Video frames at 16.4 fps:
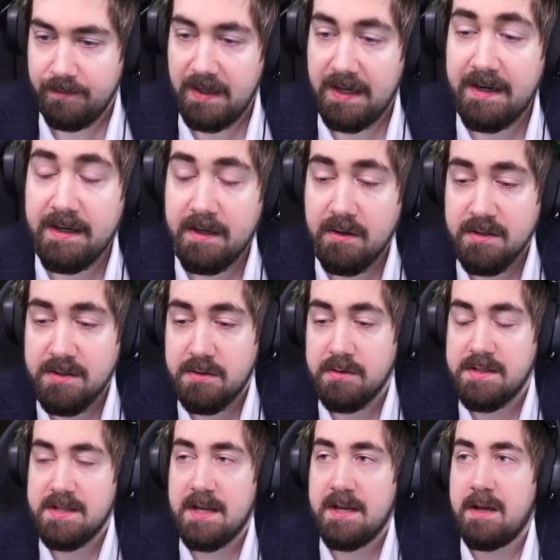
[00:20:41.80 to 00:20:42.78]
And it also
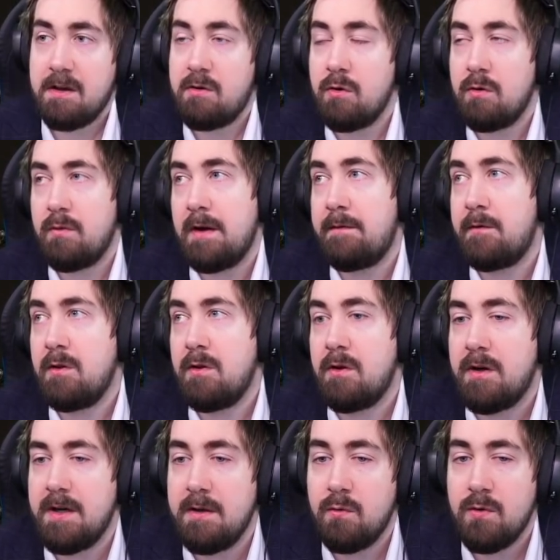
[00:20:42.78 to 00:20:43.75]
is like a good way for
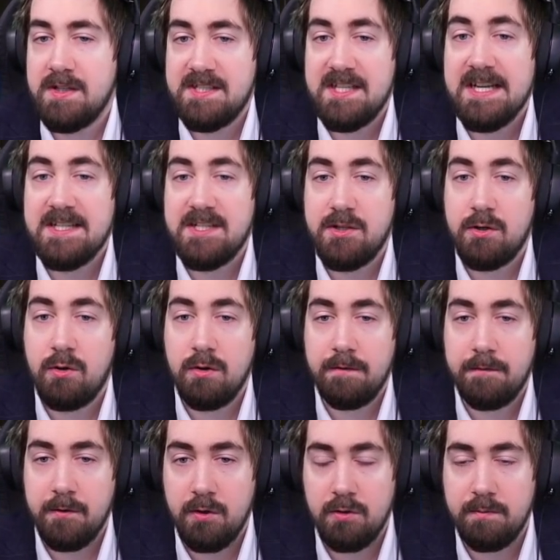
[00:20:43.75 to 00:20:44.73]
learning what stats are good
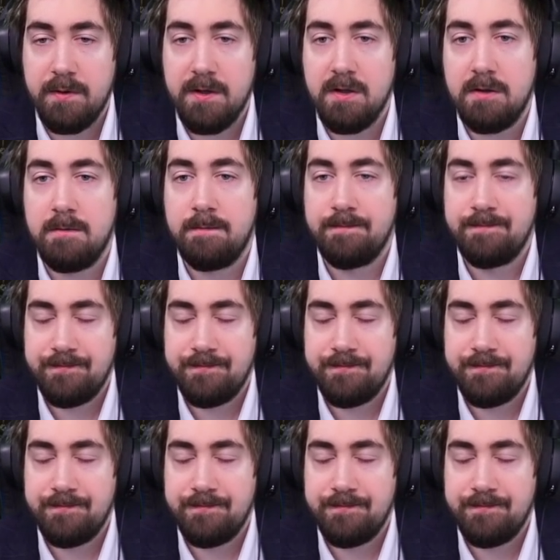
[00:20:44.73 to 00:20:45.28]
for your build.